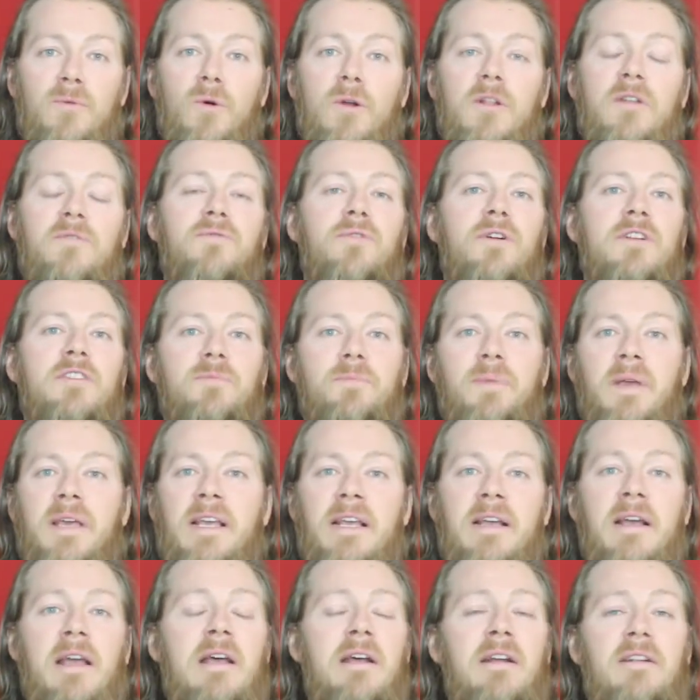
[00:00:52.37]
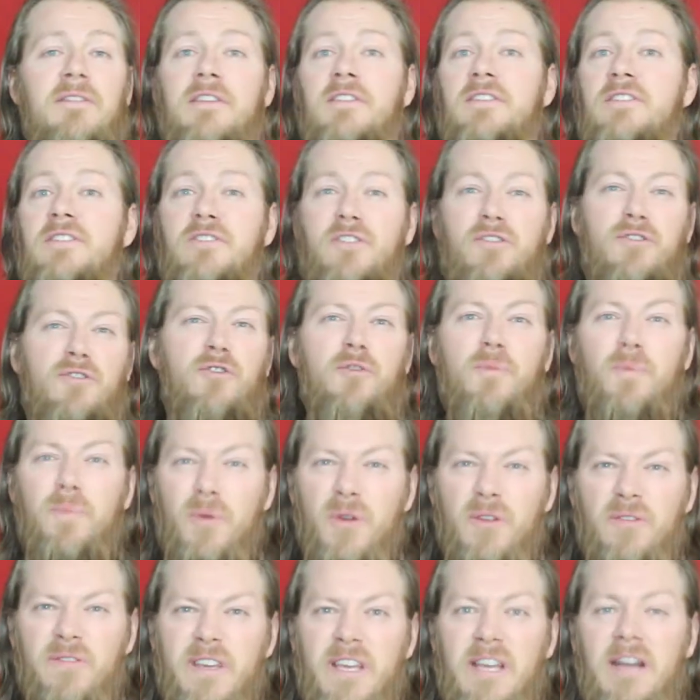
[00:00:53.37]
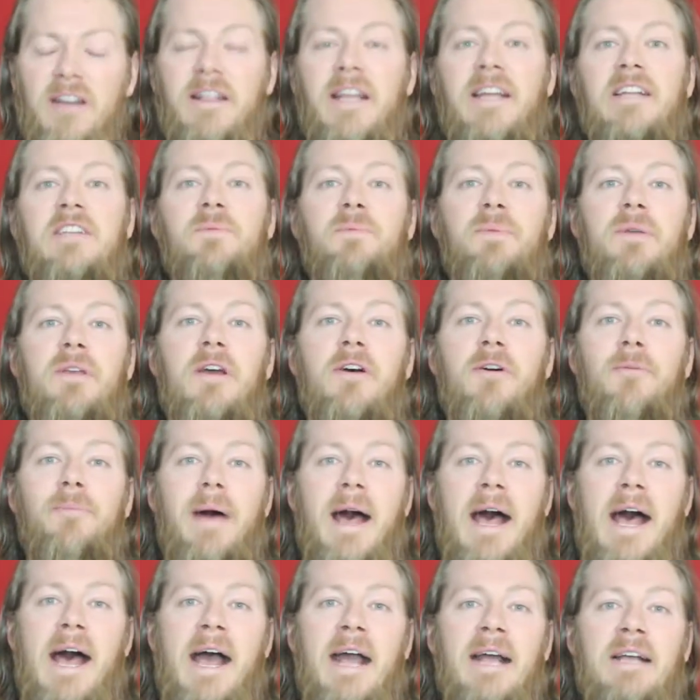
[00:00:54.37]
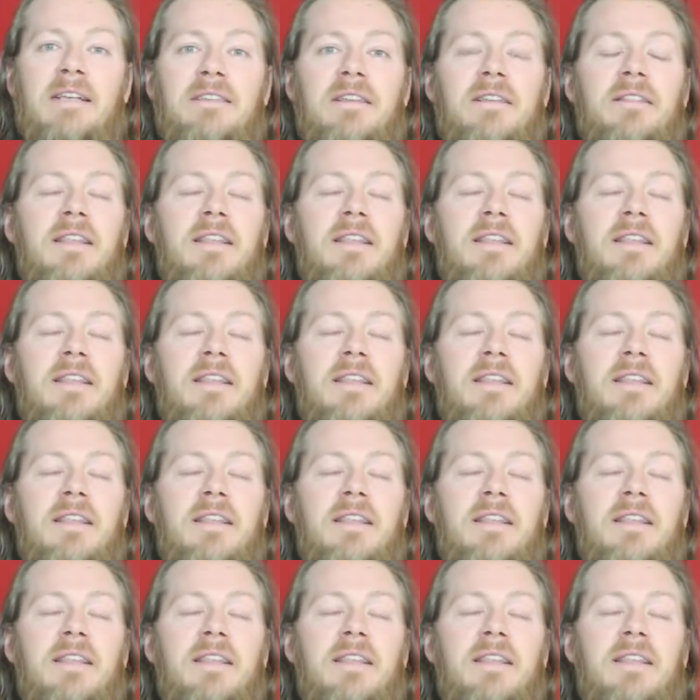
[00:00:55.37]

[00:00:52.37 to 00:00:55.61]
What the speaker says: one of which being the Scoob movie on HBO Max,